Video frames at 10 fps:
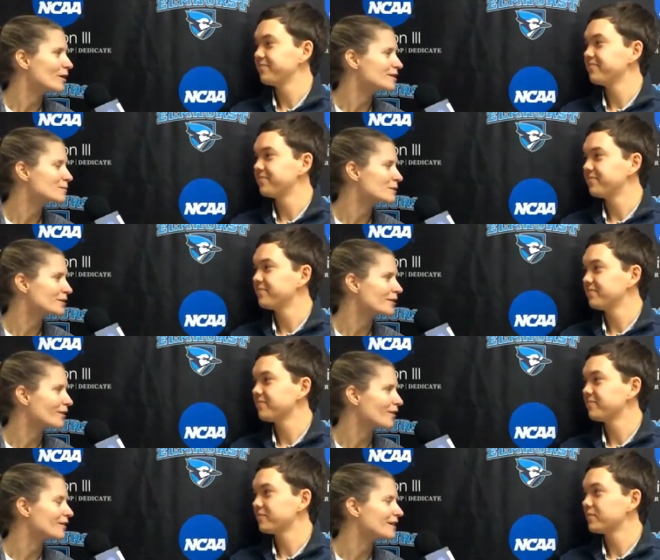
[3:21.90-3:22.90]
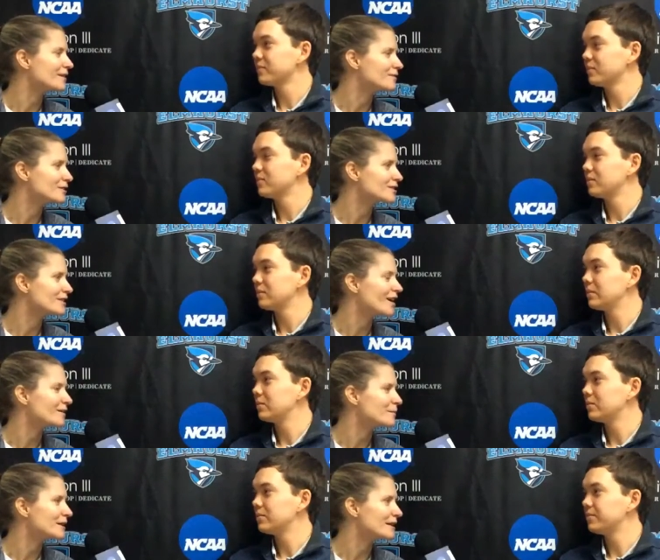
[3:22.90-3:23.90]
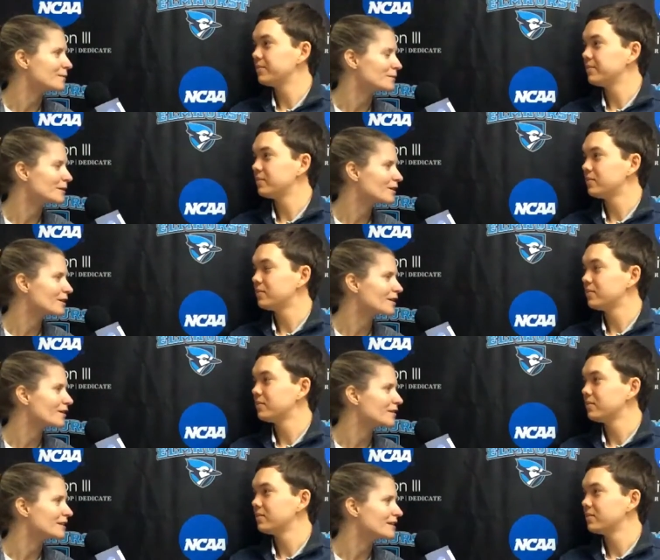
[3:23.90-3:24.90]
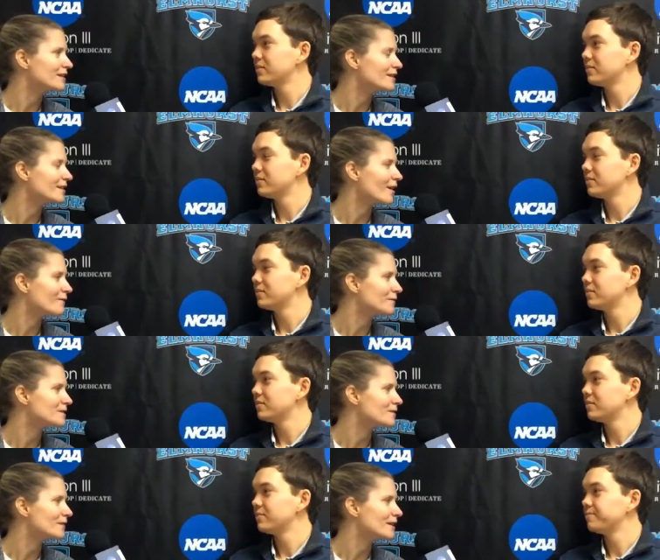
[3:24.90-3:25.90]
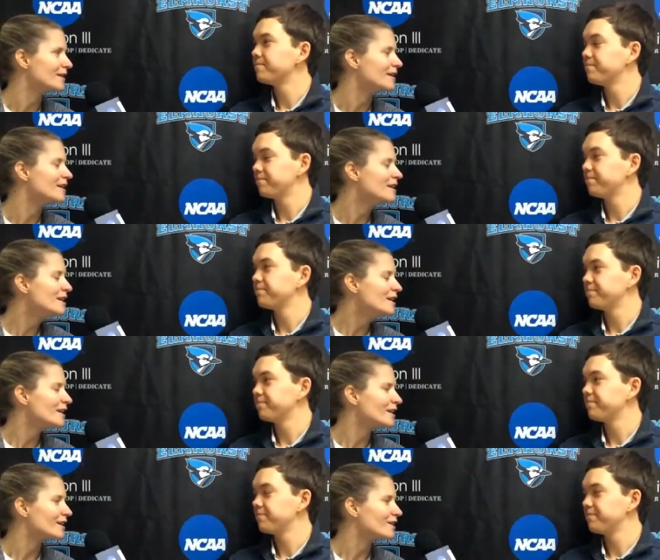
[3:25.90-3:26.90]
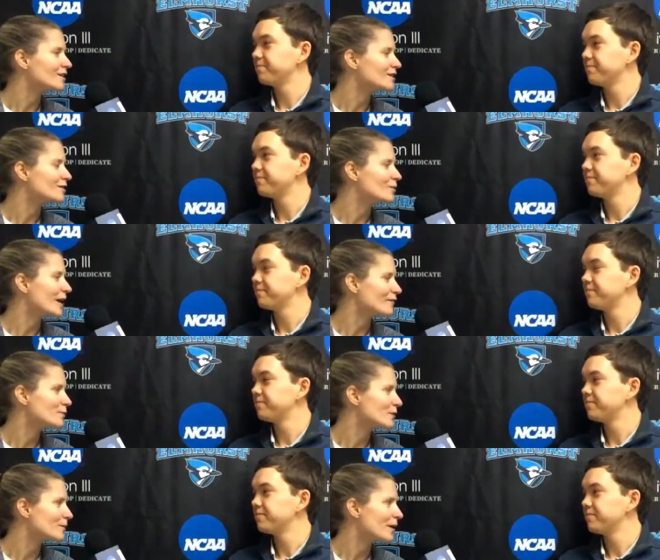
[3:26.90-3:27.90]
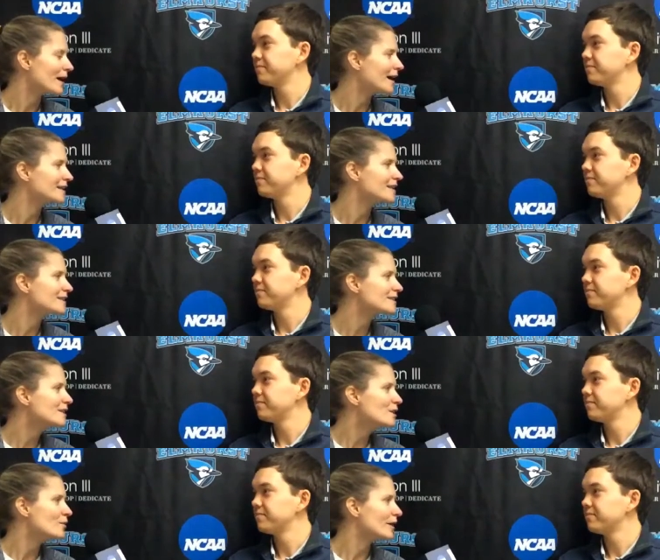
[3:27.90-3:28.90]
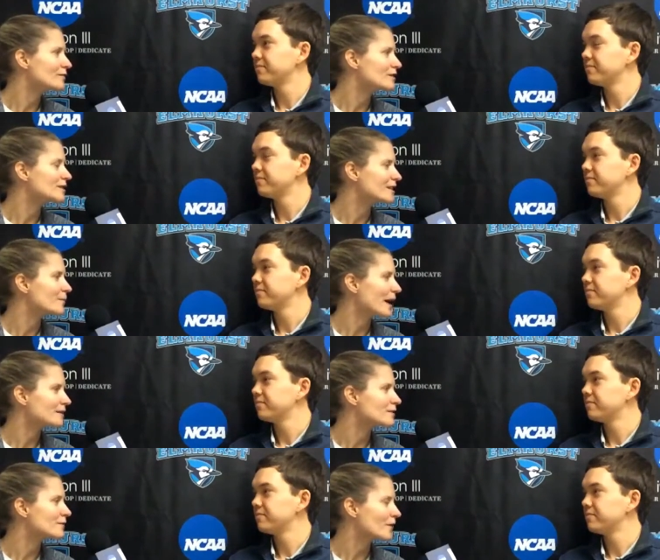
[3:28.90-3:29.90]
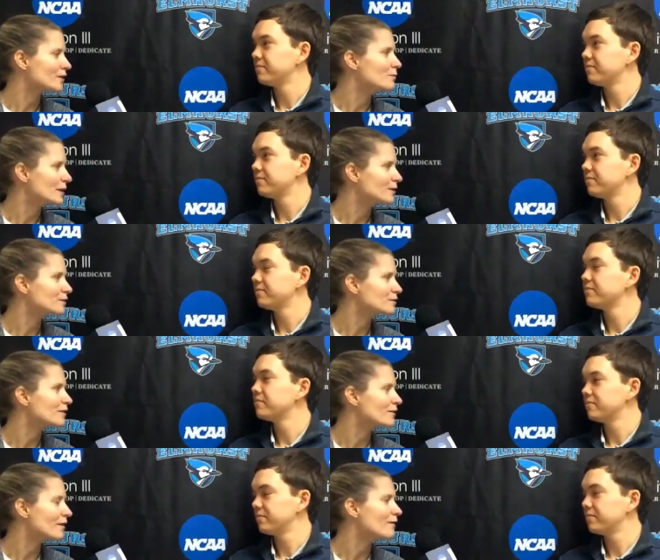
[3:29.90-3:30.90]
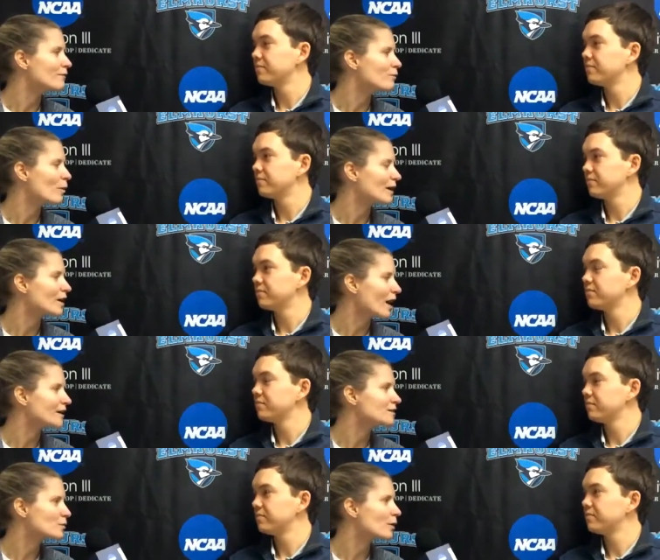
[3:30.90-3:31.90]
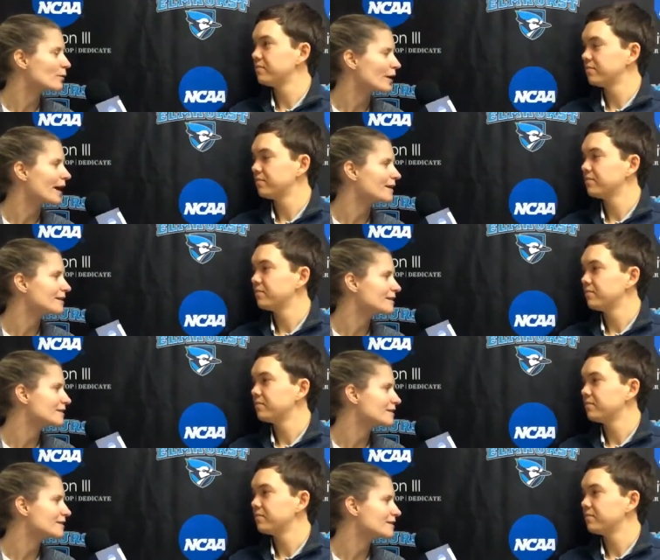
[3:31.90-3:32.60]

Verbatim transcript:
Speaker 1: was, especially on our end of just not being able to click on the, the offensive end, and uh, we have to put it behind us. We have to just get back to the fundamentals of, of what got us to where we're at,